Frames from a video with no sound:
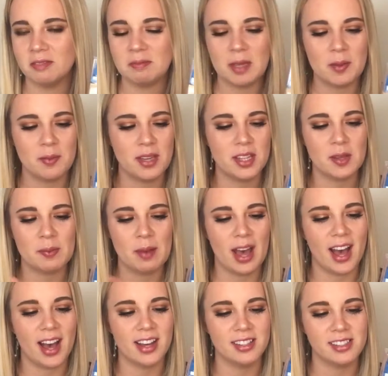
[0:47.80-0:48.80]
maybe the
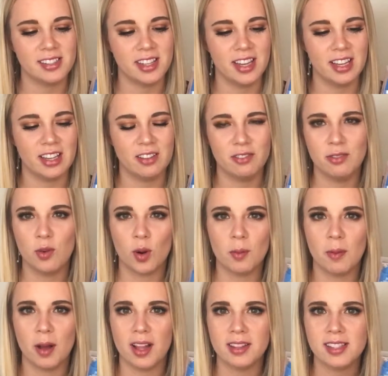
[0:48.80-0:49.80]
past like 4
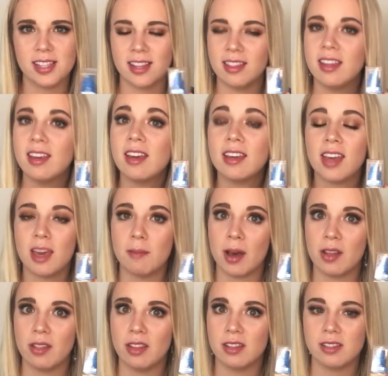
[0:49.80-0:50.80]
months. I think it came
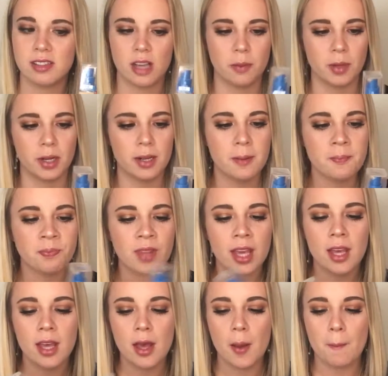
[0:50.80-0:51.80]
out this summer.
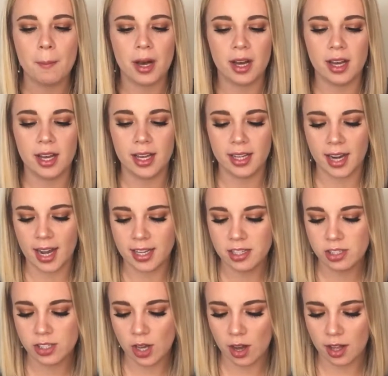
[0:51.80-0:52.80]
But I
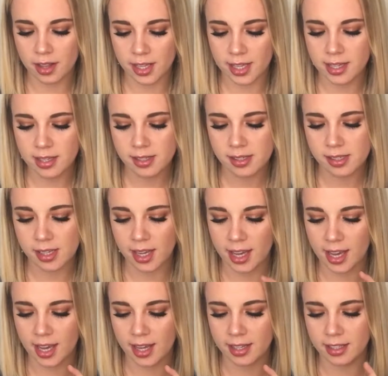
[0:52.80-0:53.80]
saw this
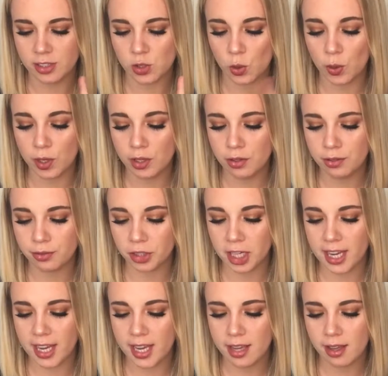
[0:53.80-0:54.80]
and it's
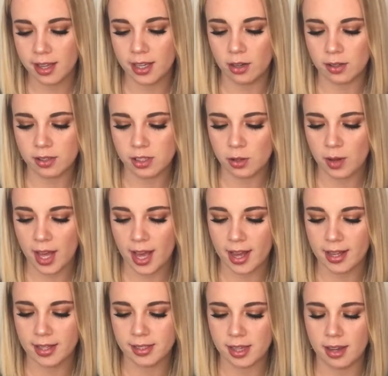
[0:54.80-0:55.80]
oil-free. It also
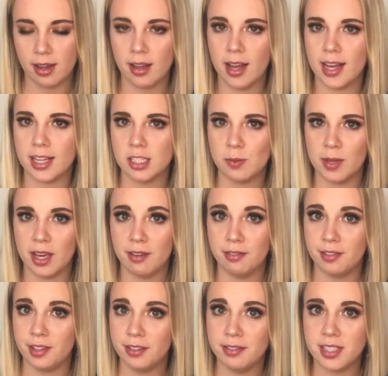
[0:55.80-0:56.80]
has SPF
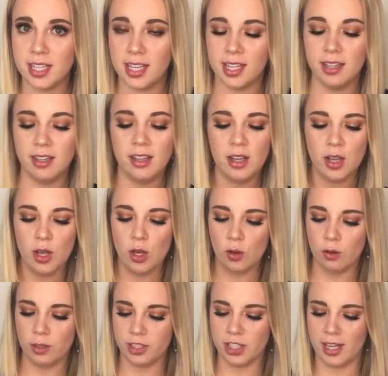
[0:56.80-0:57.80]
15,
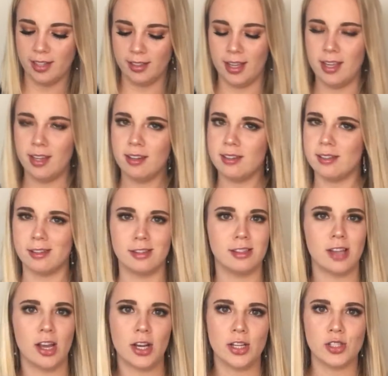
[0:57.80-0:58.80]
which I like because the
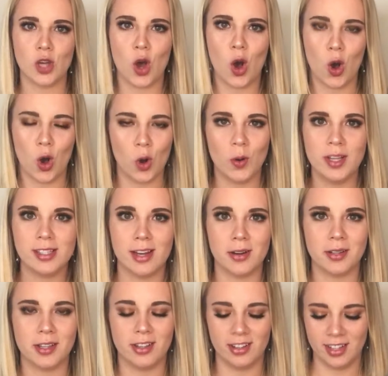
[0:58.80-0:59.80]
sun is always
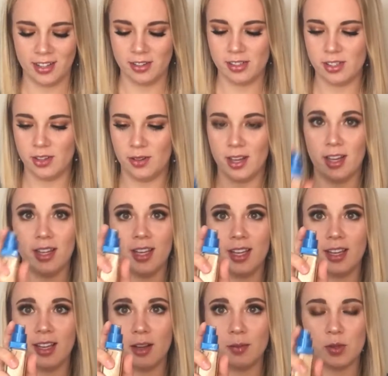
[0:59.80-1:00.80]
out here in Arizona.
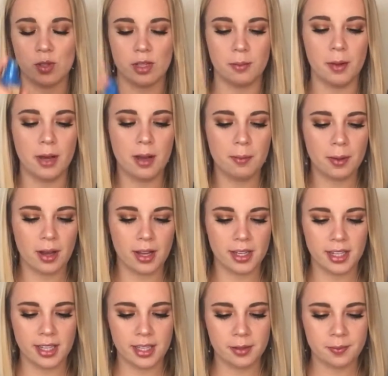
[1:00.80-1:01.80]
It comes with a pump on
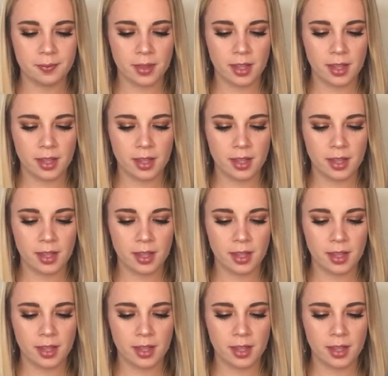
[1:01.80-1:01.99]
it,